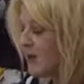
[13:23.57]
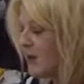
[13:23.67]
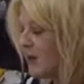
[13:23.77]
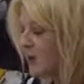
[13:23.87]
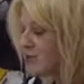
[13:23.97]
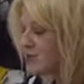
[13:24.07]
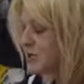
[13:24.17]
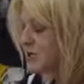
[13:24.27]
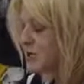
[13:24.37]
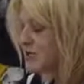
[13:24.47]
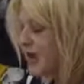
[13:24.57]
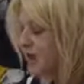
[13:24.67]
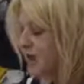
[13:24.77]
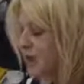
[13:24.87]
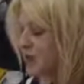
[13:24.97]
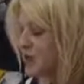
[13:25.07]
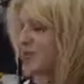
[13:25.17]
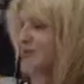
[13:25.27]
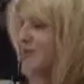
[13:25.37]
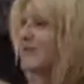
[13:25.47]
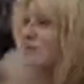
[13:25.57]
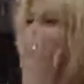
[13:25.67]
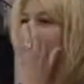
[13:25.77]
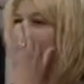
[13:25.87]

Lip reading: And I would machine quilt charity quilts, because a lot of them went to